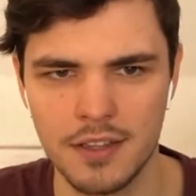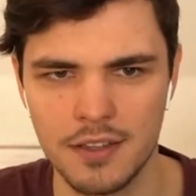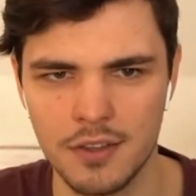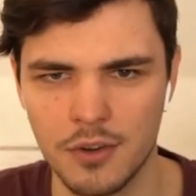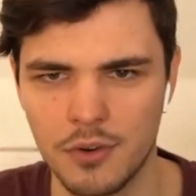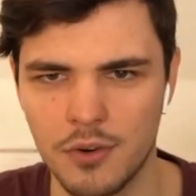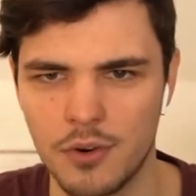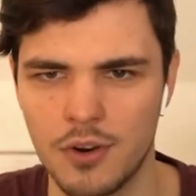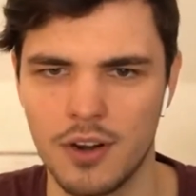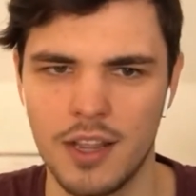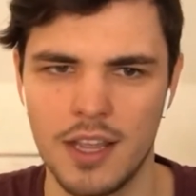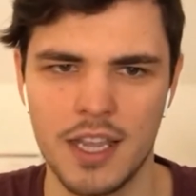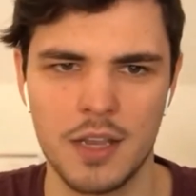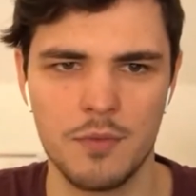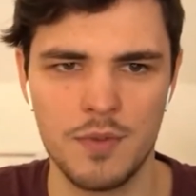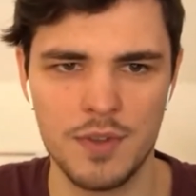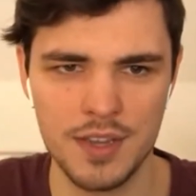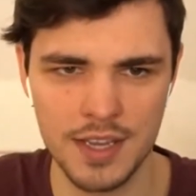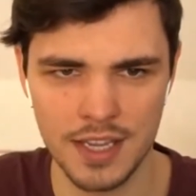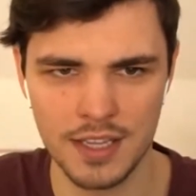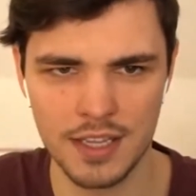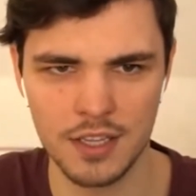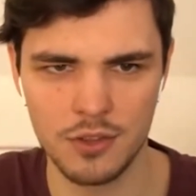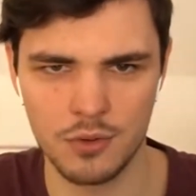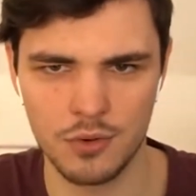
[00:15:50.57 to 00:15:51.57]
or like we
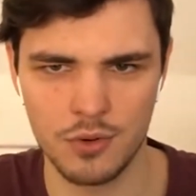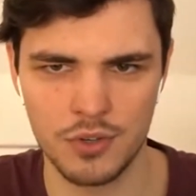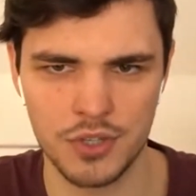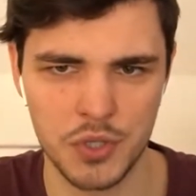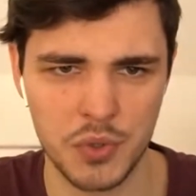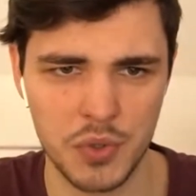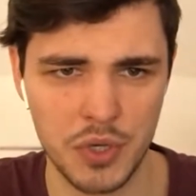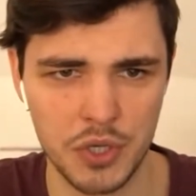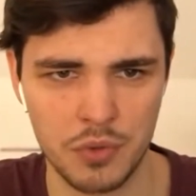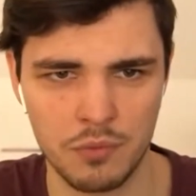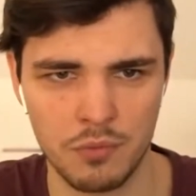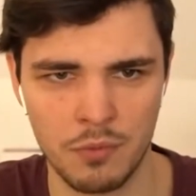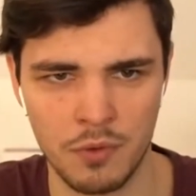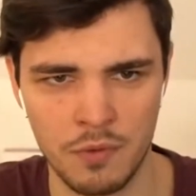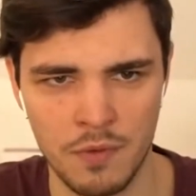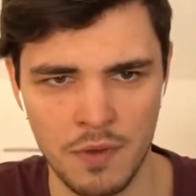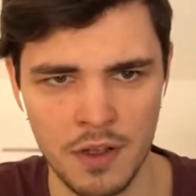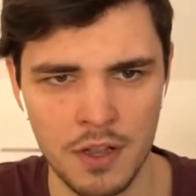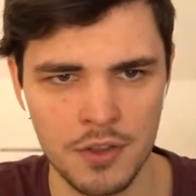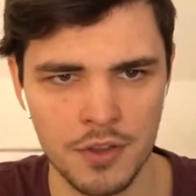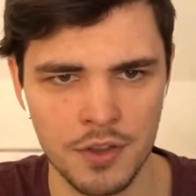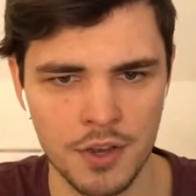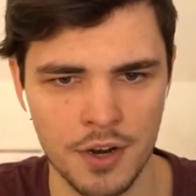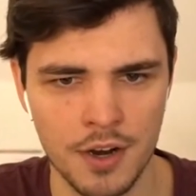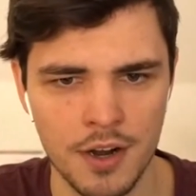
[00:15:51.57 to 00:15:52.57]
get into the situation with
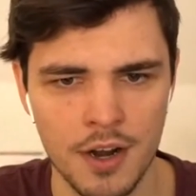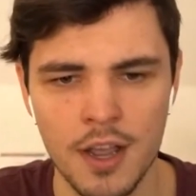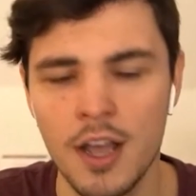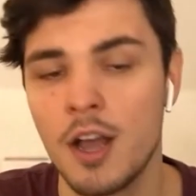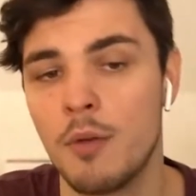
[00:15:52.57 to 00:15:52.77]
Welder.